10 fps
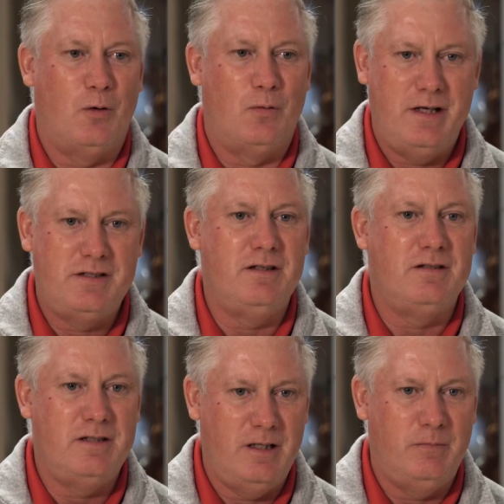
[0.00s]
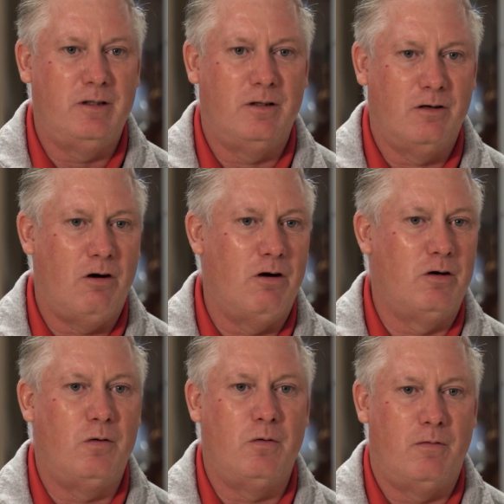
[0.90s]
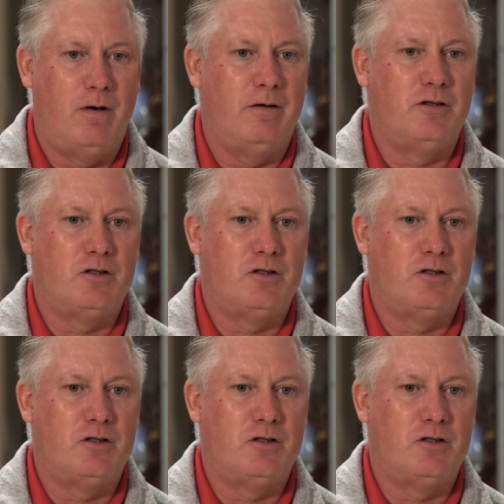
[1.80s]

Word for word: racing team than the car going around the